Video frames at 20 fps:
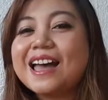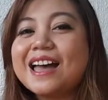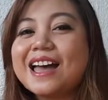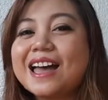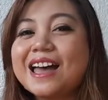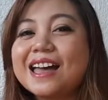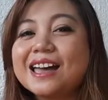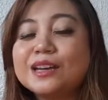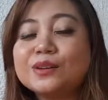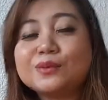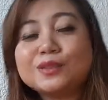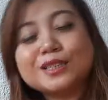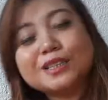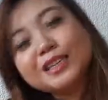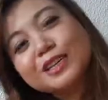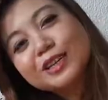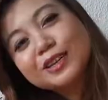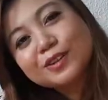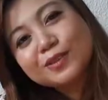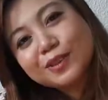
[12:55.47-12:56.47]
And we'll
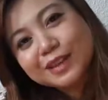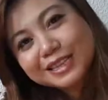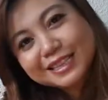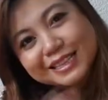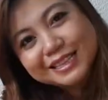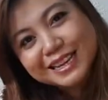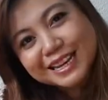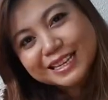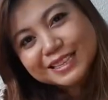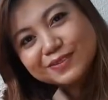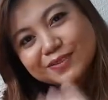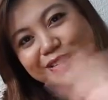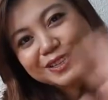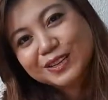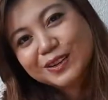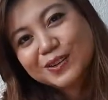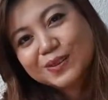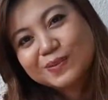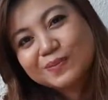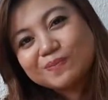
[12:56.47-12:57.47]
see you in the next
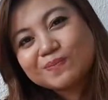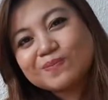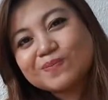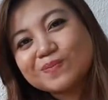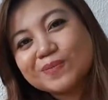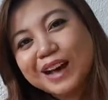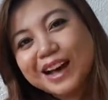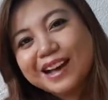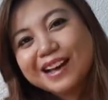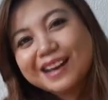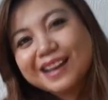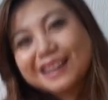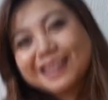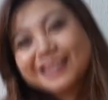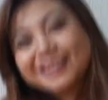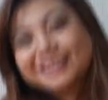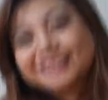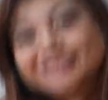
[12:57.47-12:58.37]
video. Bye!